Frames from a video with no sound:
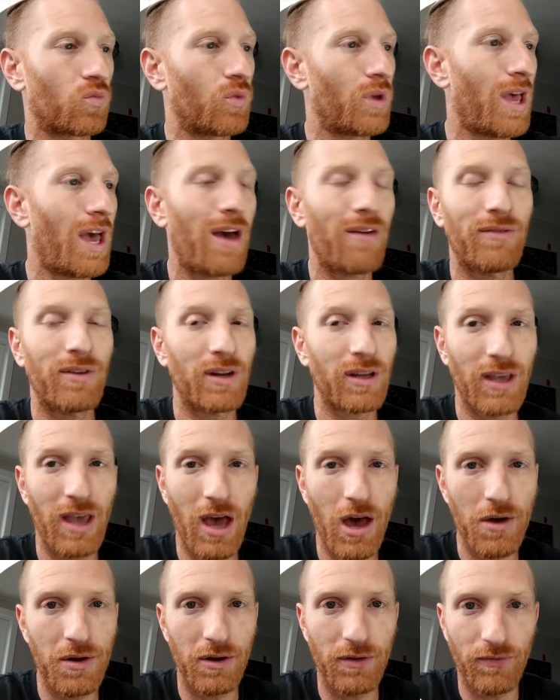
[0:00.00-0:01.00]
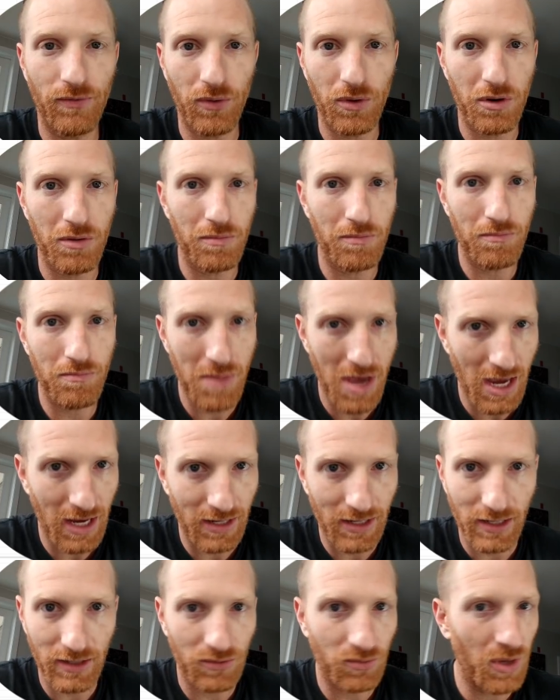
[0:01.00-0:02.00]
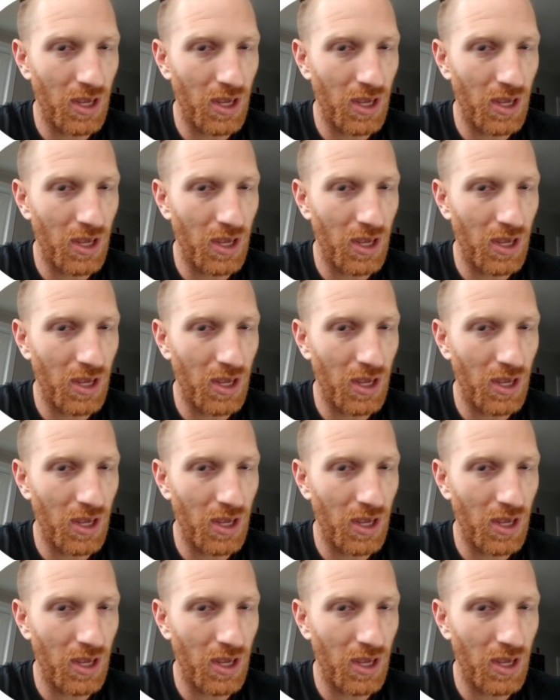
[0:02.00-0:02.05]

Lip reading: We haven't accounted for maintenance.